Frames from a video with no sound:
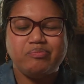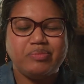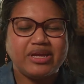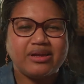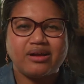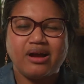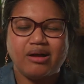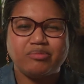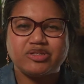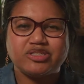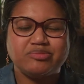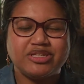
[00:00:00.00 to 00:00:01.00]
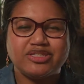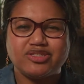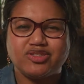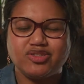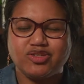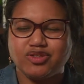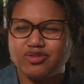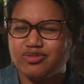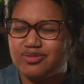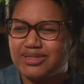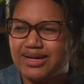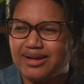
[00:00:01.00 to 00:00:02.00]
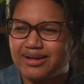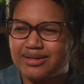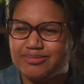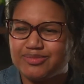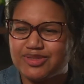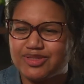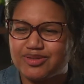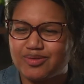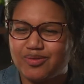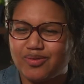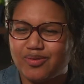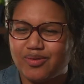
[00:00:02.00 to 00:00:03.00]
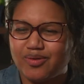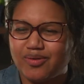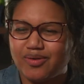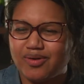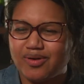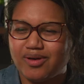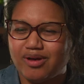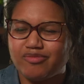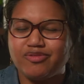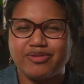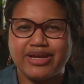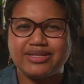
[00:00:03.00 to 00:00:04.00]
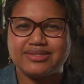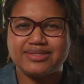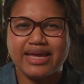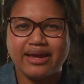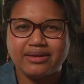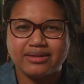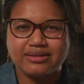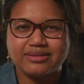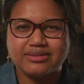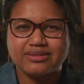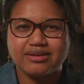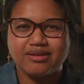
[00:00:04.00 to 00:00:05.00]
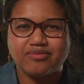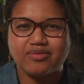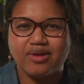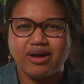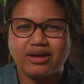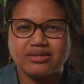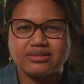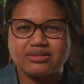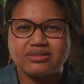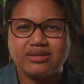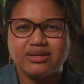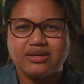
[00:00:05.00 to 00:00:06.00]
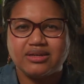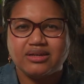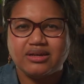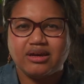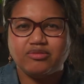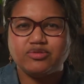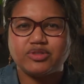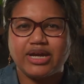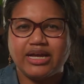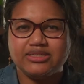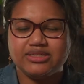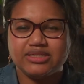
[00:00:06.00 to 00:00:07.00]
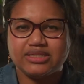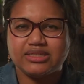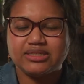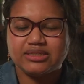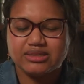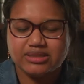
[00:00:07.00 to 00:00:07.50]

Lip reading: big accomplishments, to times of great sadness, of loss, of tragedy.